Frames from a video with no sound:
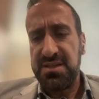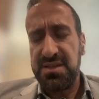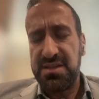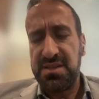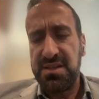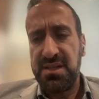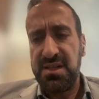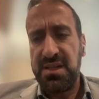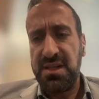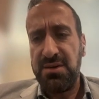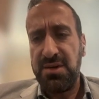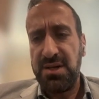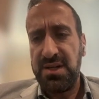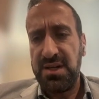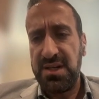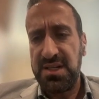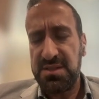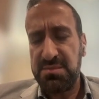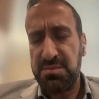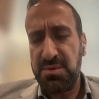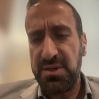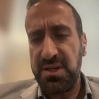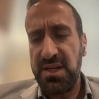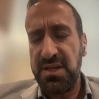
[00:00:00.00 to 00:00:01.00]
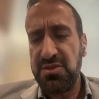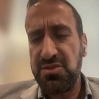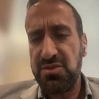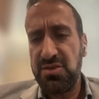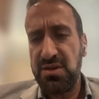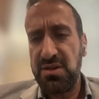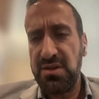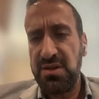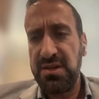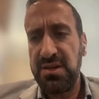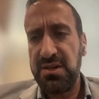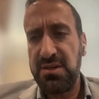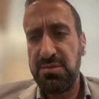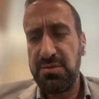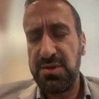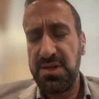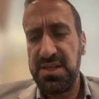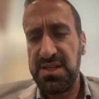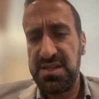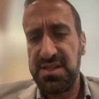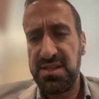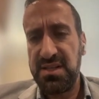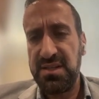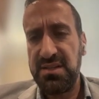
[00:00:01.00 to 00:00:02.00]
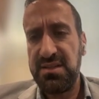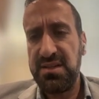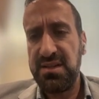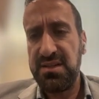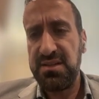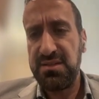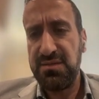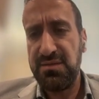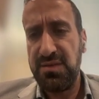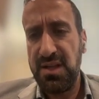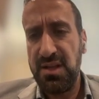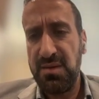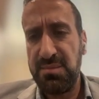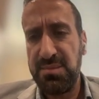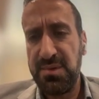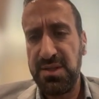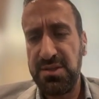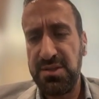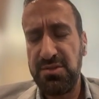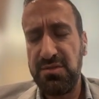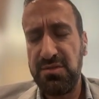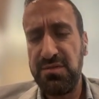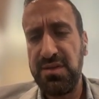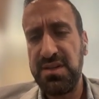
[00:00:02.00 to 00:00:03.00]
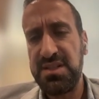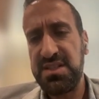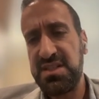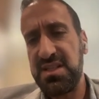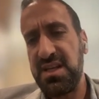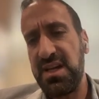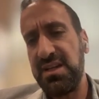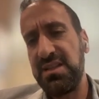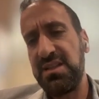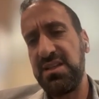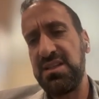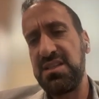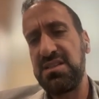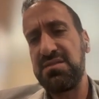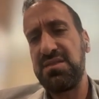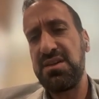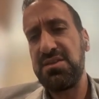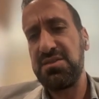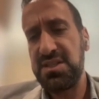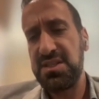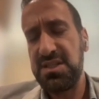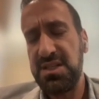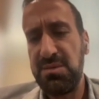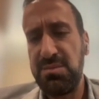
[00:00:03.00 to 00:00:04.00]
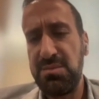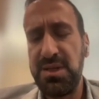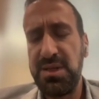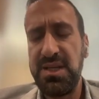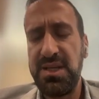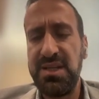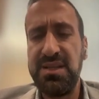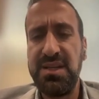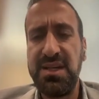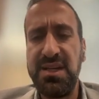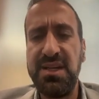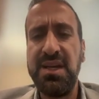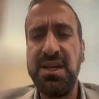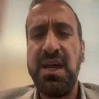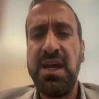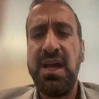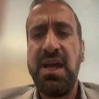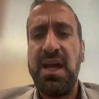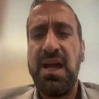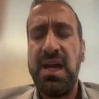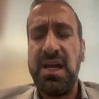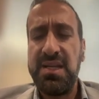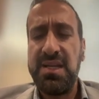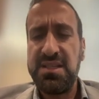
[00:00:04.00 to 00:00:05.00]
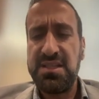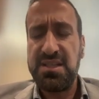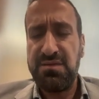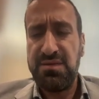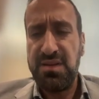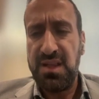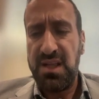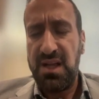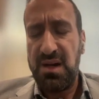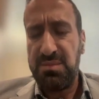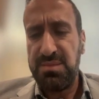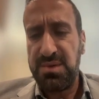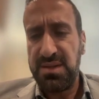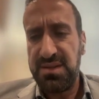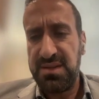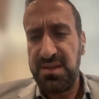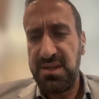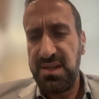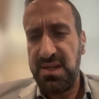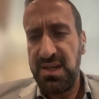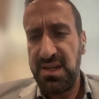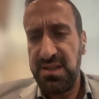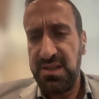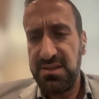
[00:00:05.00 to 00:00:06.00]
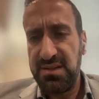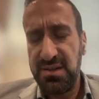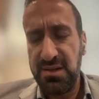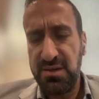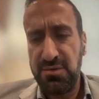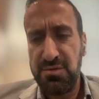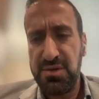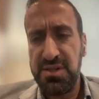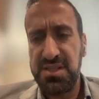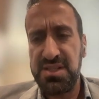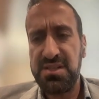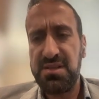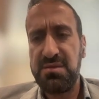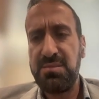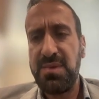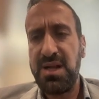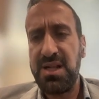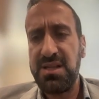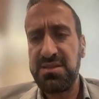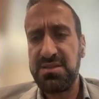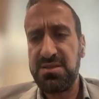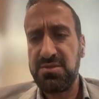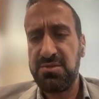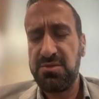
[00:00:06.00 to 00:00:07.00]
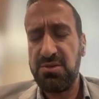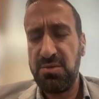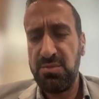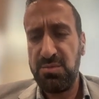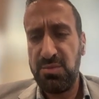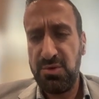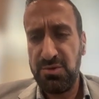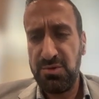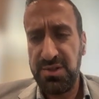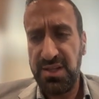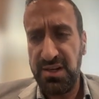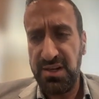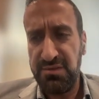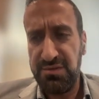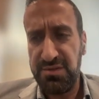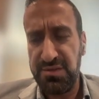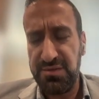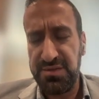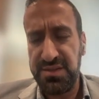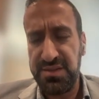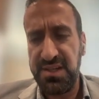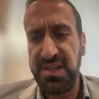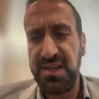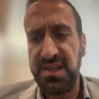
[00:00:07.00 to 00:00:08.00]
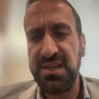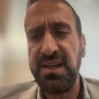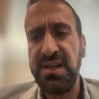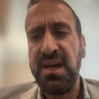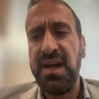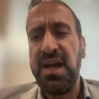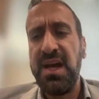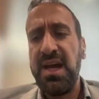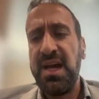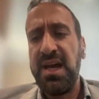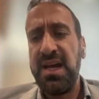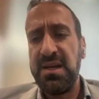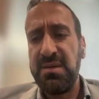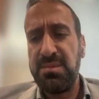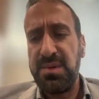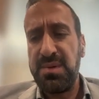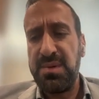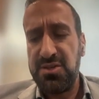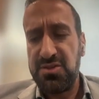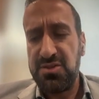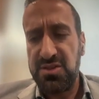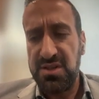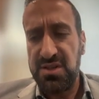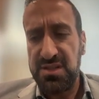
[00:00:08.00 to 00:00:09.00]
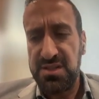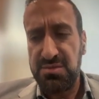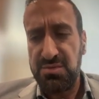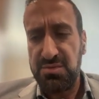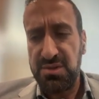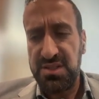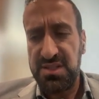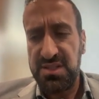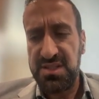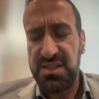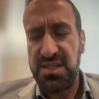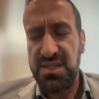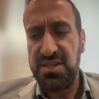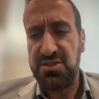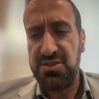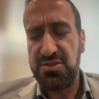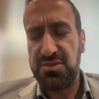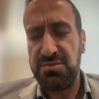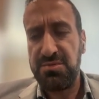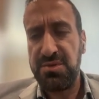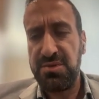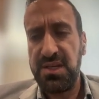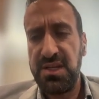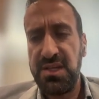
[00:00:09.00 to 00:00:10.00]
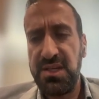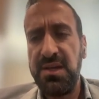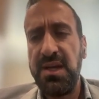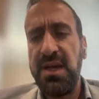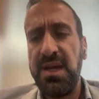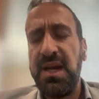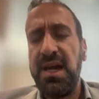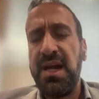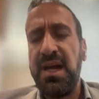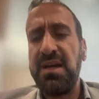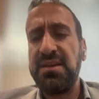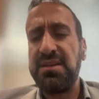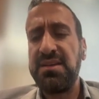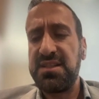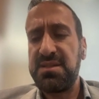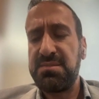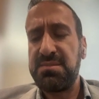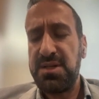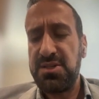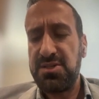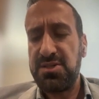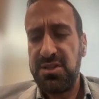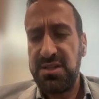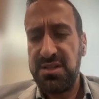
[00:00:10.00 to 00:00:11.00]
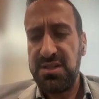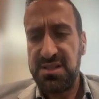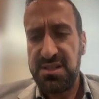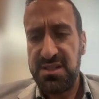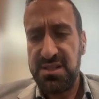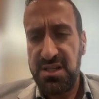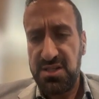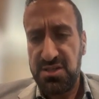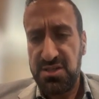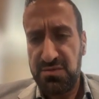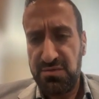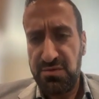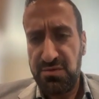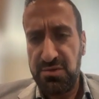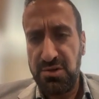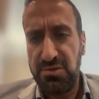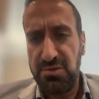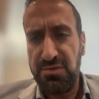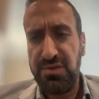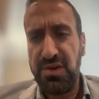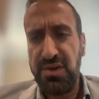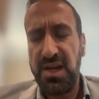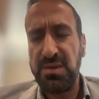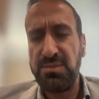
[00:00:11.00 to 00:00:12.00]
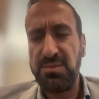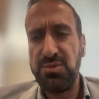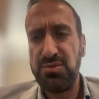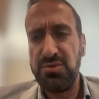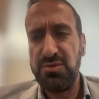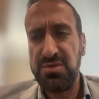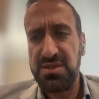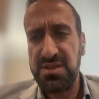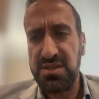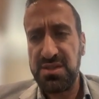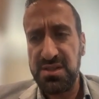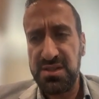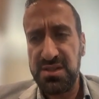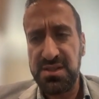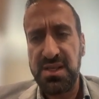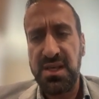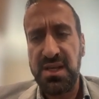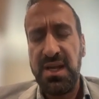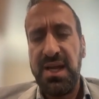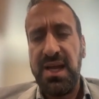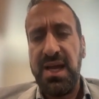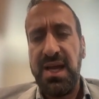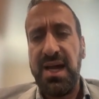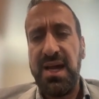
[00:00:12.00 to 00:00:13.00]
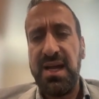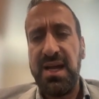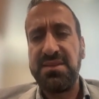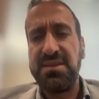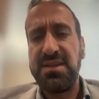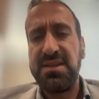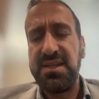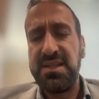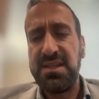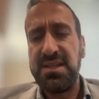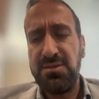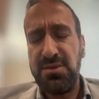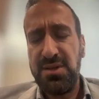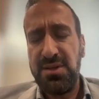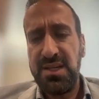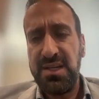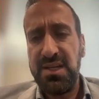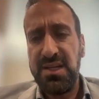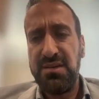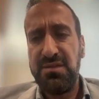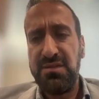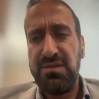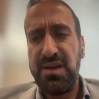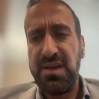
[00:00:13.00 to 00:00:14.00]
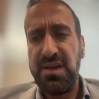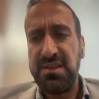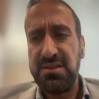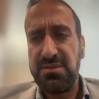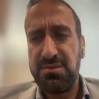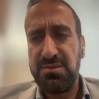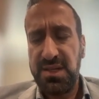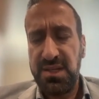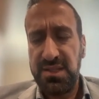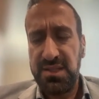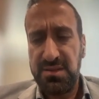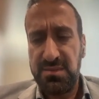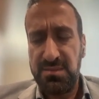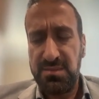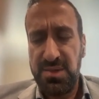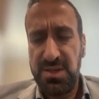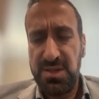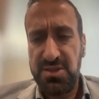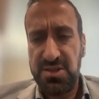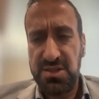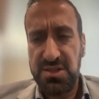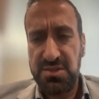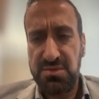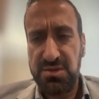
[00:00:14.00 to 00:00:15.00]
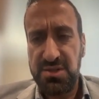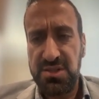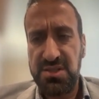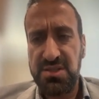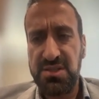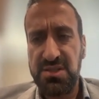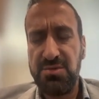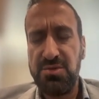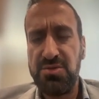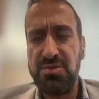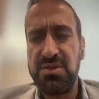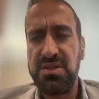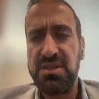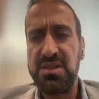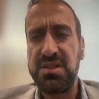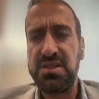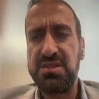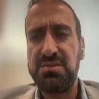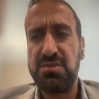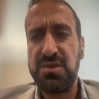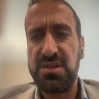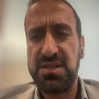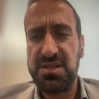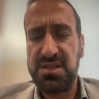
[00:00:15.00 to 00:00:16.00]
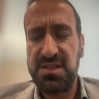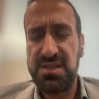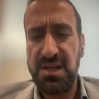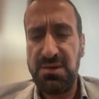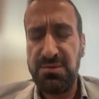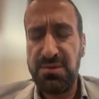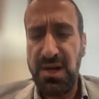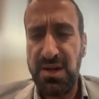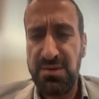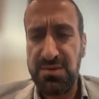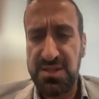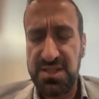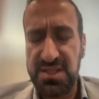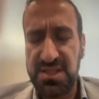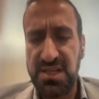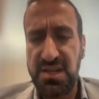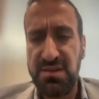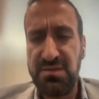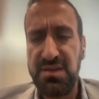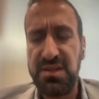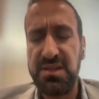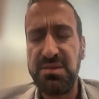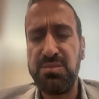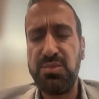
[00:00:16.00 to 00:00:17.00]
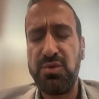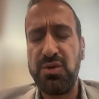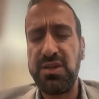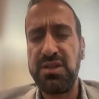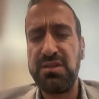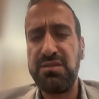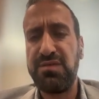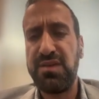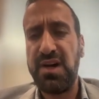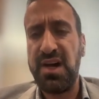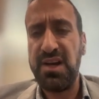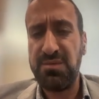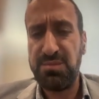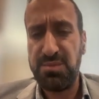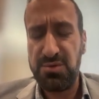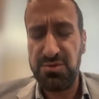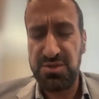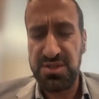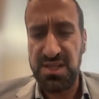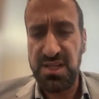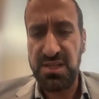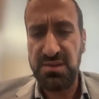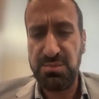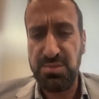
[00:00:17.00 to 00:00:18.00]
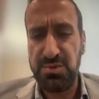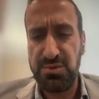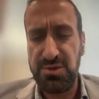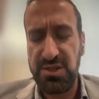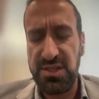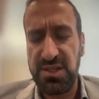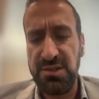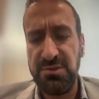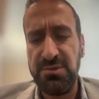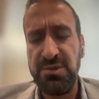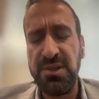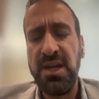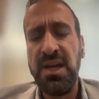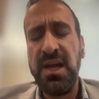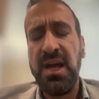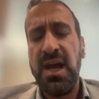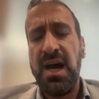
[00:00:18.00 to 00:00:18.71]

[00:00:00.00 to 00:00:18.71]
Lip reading: see here an exponential increase in the development of ascites, variceal bleeding, encephalopathy, and the increase in MELD score more than 15 in patients with stage 3 and especially stage 4 fibrosis. The yearly event rate in patients with cirrhosis was around 7.5% per year.